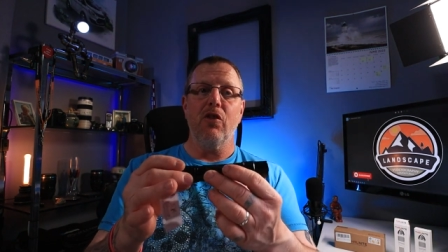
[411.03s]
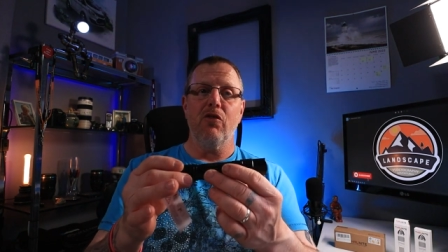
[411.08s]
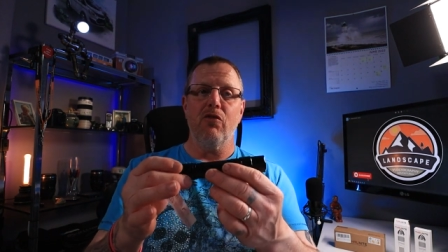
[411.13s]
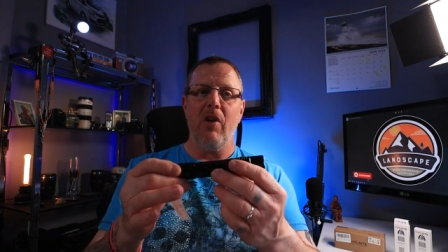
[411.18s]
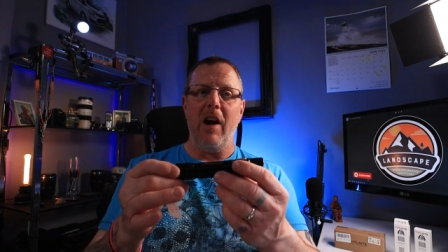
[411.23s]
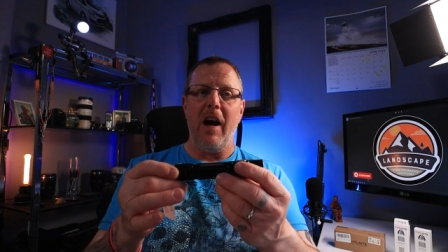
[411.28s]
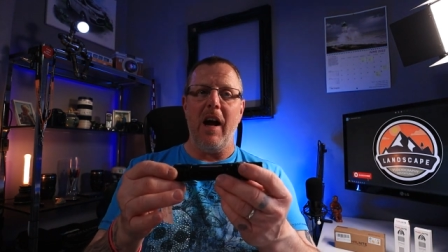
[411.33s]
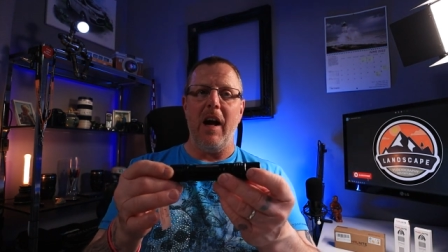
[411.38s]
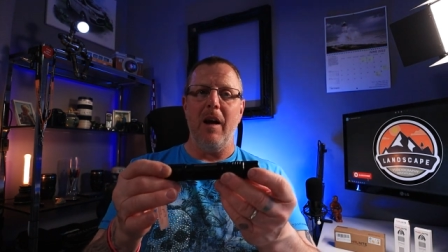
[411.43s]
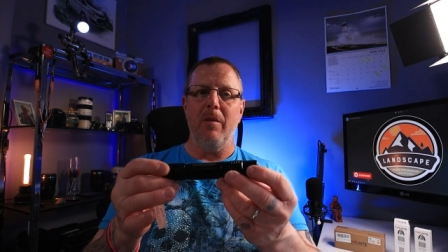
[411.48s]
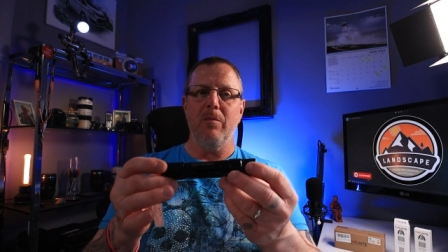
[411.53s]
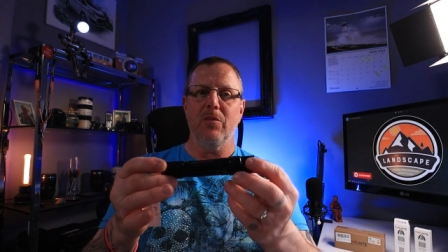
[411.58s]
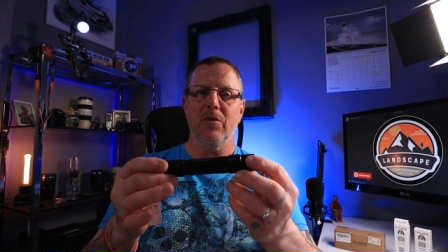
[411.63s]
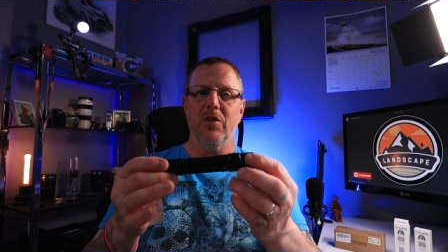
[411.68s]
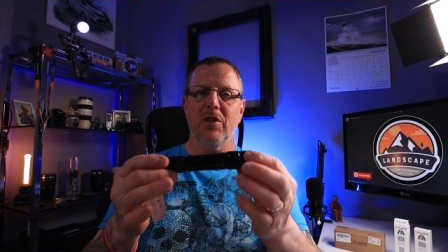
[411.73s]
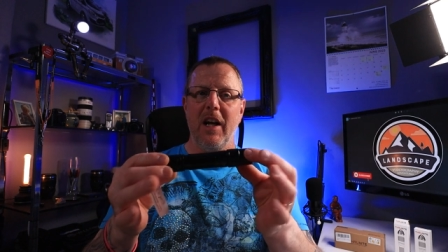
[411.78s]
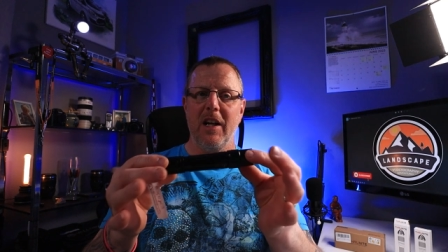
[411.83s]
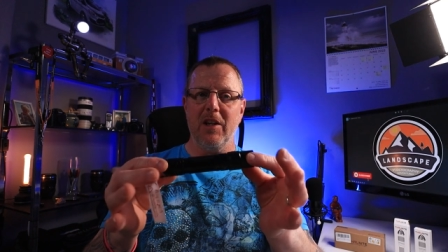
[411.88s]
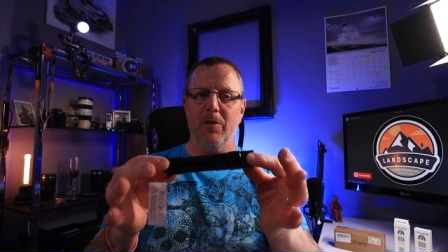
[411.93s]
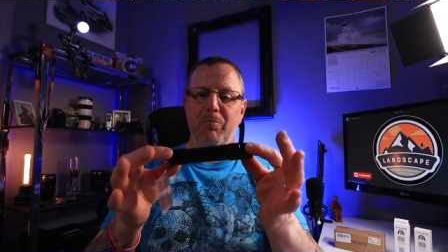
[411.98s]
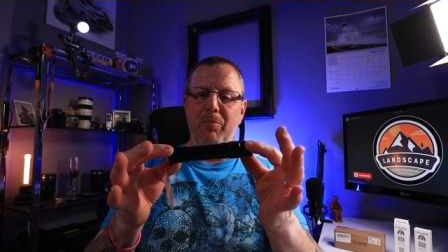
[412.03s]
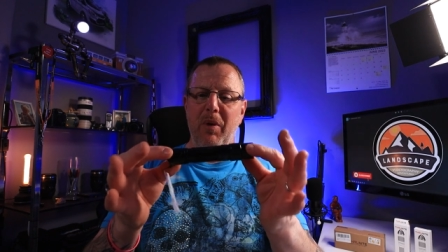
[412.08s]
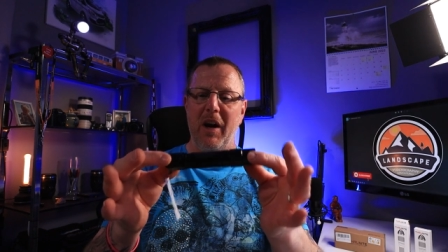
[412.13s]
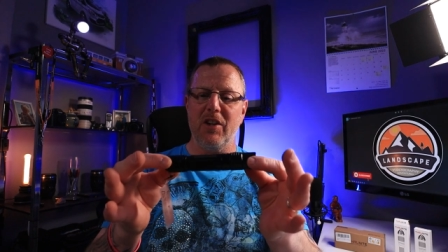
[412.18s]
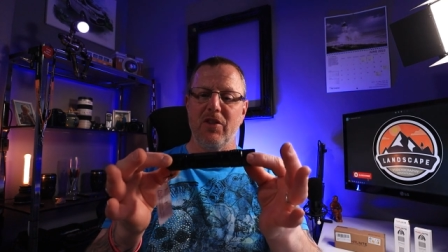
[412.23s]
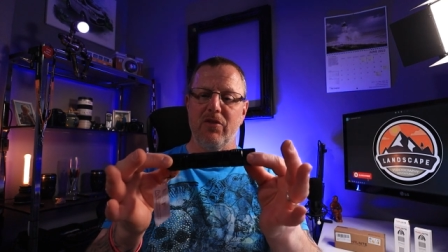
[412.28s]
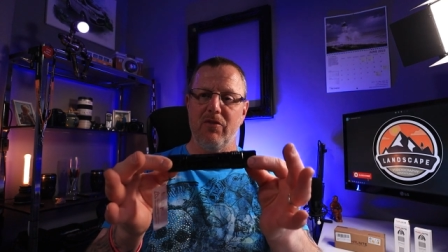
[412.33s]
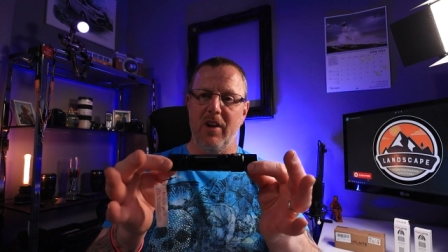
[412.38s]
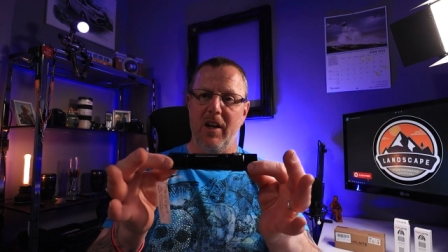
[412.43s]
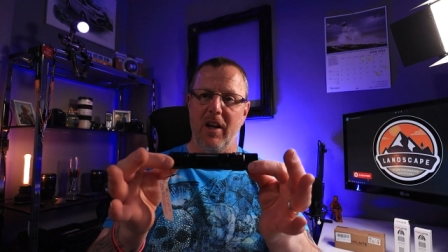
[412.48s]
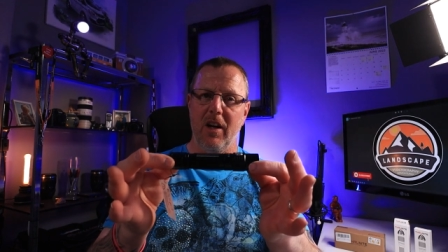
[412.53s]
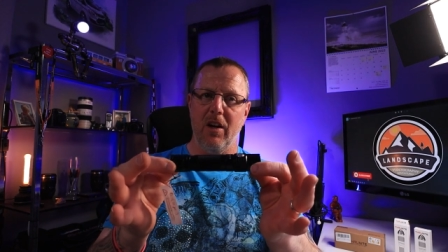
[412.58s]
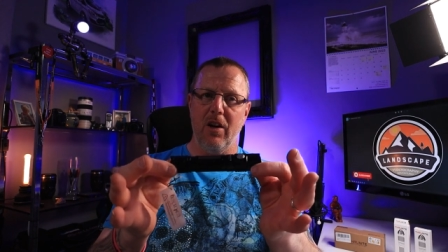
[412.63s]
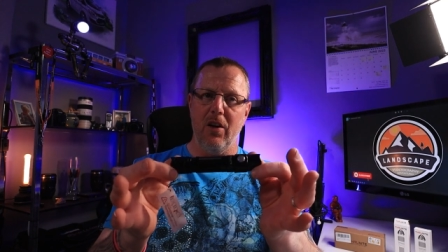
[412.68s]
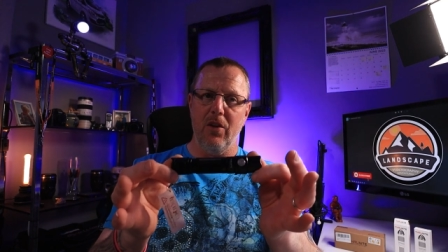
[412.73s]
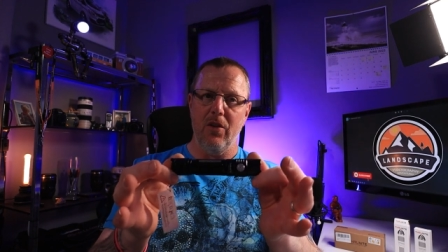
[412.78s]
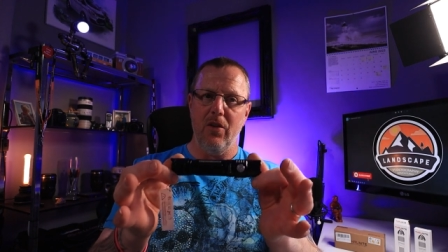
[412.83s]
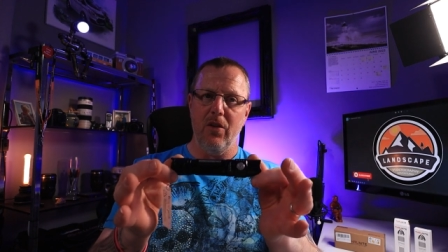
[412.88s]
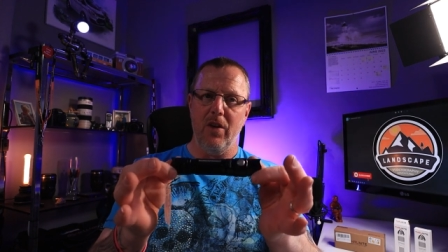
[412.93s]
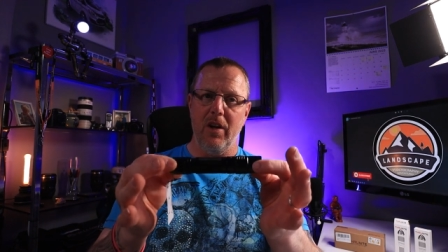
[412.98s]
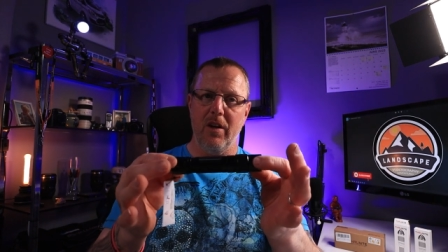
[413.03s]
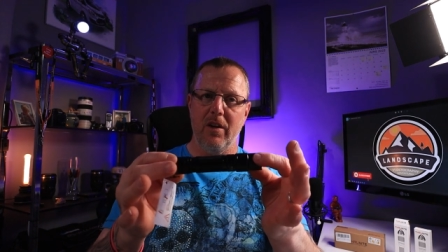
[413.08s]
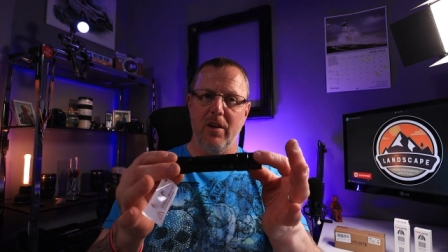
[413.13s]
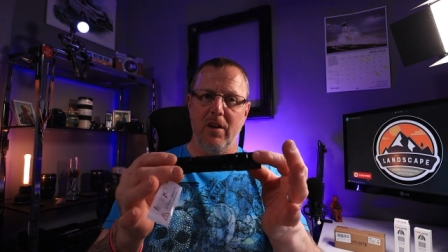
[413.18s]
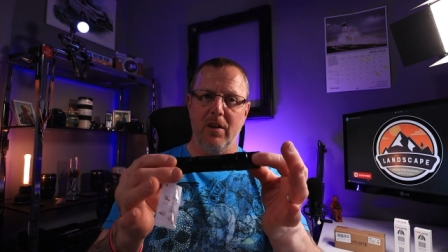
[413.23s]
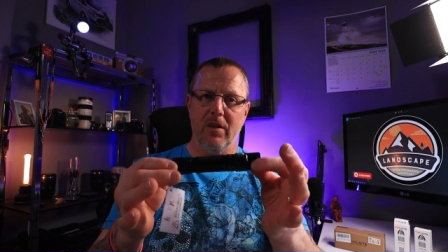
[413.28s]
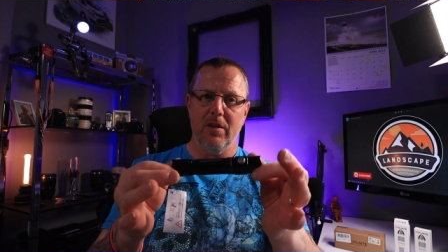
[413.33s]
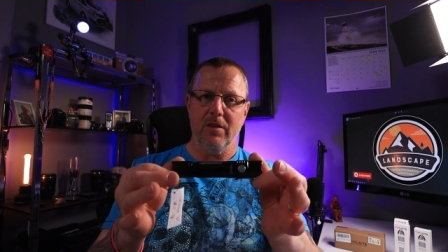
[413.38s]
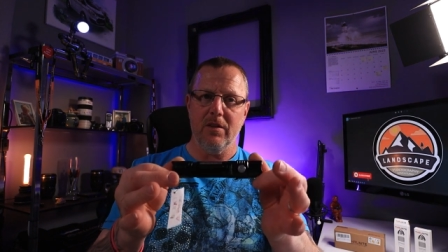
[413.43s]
grams. That's battery included.